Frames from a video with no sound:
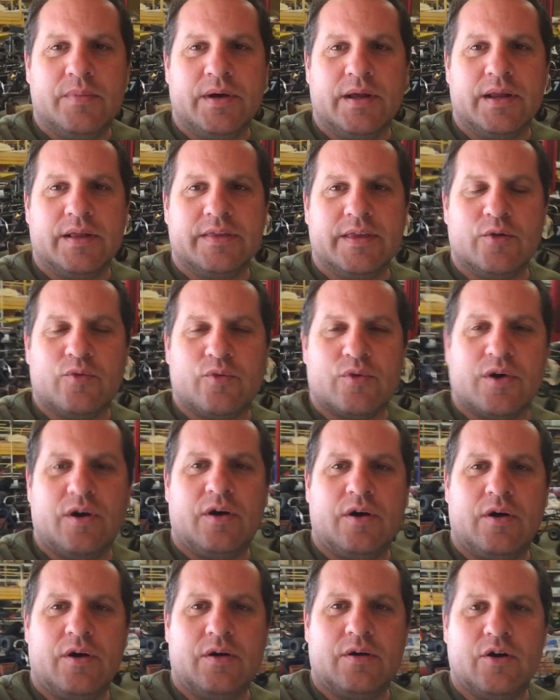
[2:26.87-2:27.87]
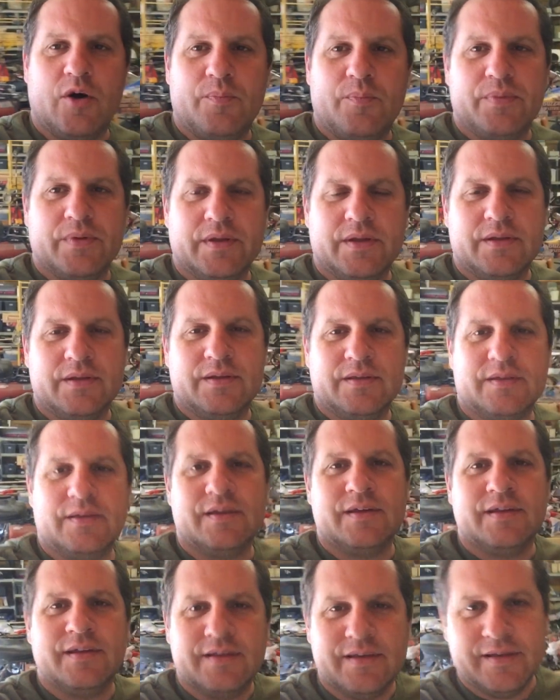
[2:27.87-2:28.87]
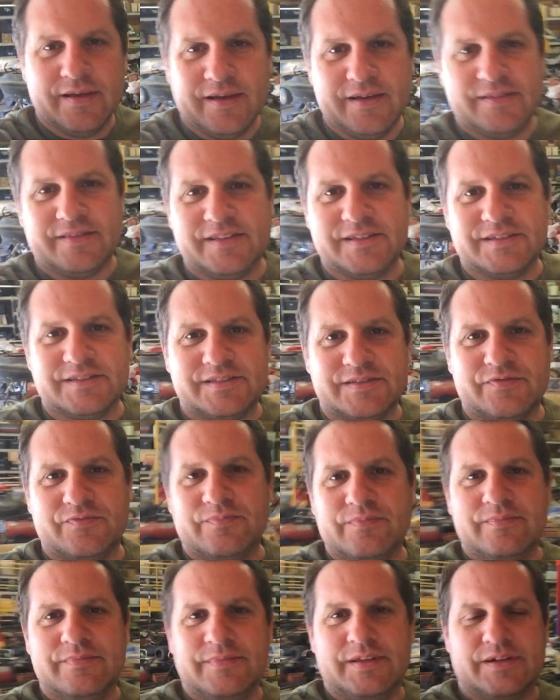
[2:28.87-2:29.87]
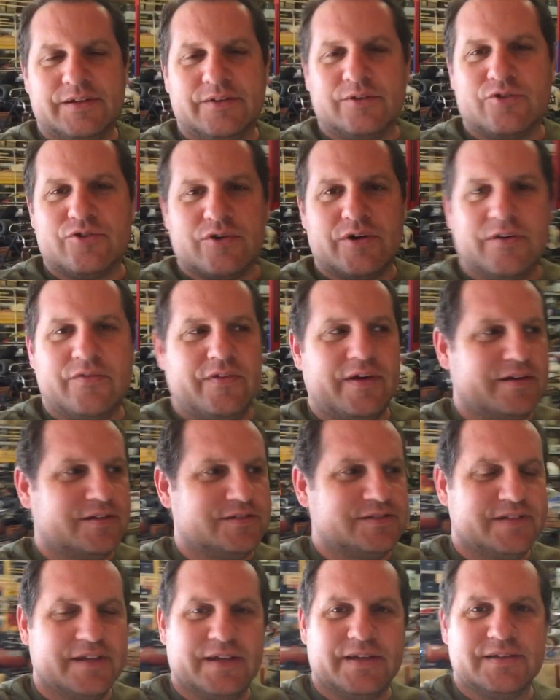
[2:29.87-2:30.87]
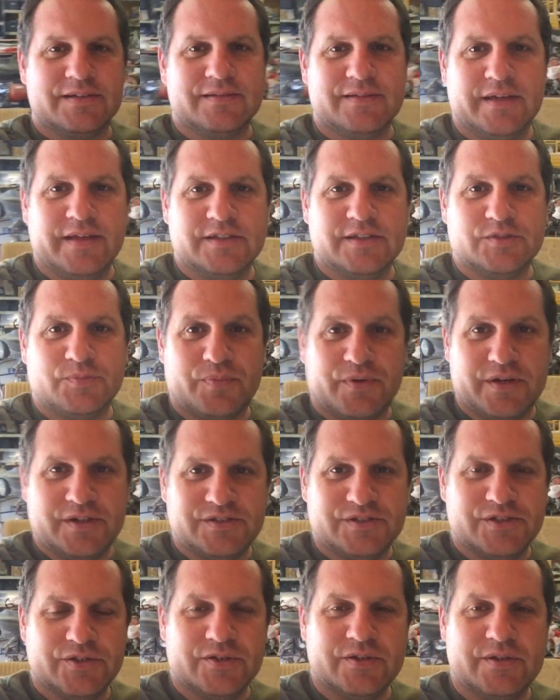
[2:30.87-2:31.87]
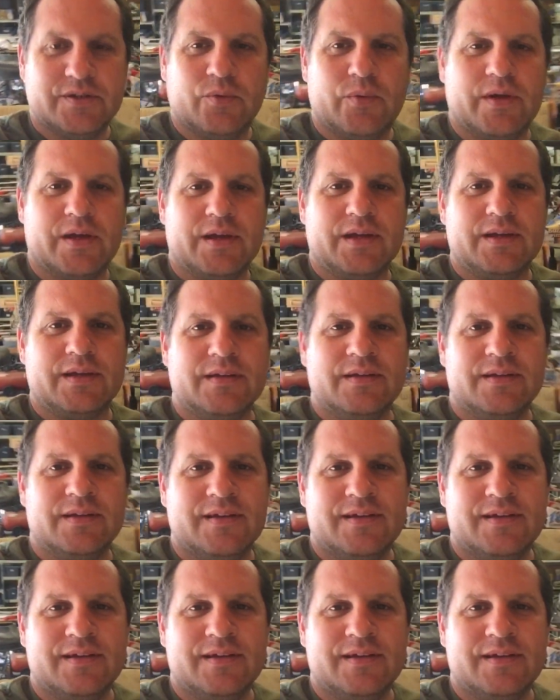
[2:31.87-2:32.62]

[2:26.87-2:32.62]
But I think we're all hoping that this, you know, coronavirus thing ends pretty soon and we can